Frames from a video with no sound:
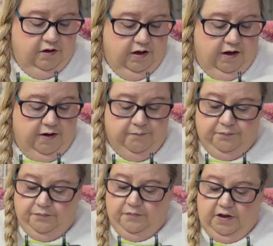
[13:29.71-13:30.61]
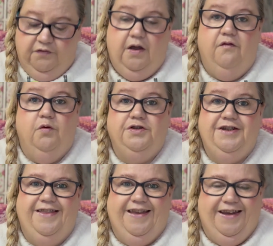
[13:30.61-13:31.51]
If you have watched
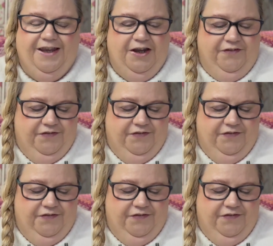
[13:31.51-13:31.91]
it, thank you.